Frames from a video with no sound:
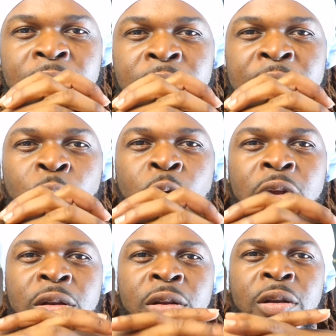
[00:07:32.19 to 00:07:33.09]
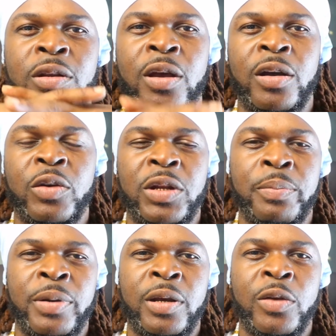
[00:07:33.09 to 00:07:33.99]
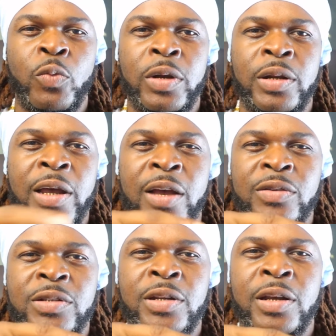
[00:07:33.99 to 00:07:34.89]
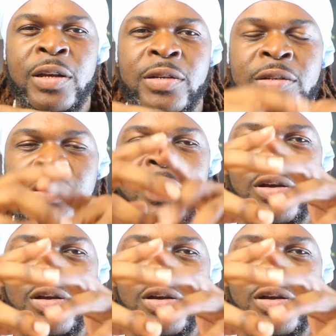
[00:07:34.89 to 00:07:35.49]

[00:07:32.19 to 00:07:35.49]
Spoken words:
that when the younger Lapita went downstairs